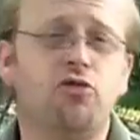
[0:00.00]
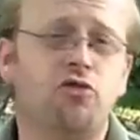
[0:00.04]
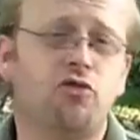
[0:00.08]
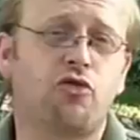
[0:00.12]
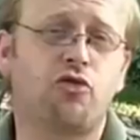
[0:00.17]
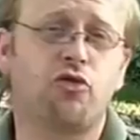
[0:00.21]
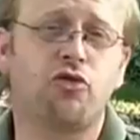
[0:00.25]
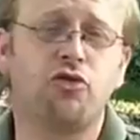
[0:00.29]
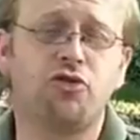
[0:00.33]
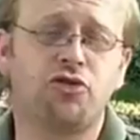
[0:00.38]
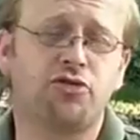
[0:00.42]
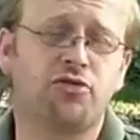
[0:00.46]

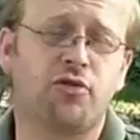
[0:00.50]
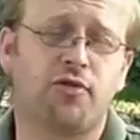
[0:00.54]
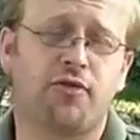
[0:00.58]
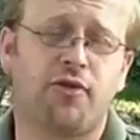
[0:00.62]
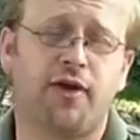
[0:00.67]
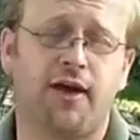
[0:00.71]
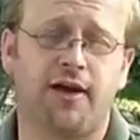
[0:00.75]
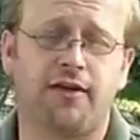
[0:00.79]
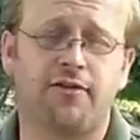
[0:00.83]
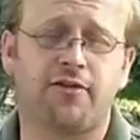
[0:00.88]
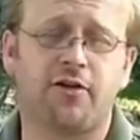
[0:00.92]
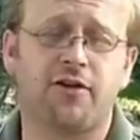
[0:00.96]
two
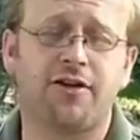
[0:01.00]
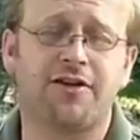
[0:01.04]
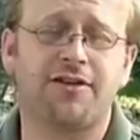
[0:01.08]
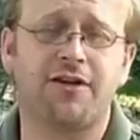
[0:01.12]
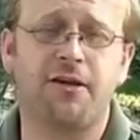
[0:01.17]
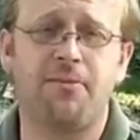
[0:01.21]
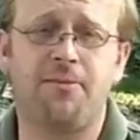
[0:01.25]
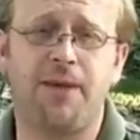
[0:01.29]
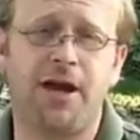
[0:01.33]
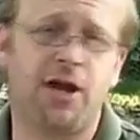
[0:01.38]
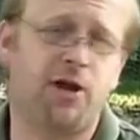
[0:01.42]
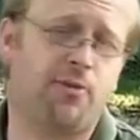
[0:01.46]
crucial things on
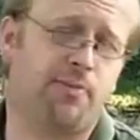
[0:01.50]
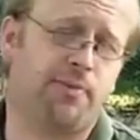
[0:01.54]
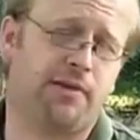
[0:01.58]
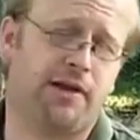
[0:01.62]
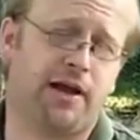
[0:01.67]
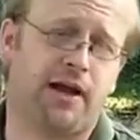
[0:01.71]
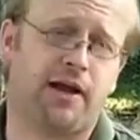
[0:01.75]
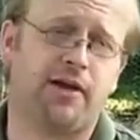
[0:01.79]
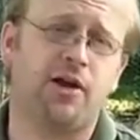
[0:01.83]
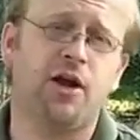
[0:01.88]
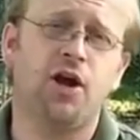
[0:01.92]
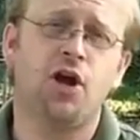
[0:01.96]
a tomato
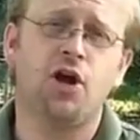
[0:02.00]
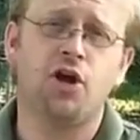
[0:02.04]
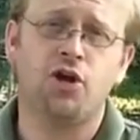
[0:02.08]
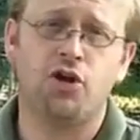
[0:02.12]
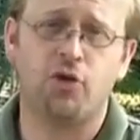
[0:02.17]
plant.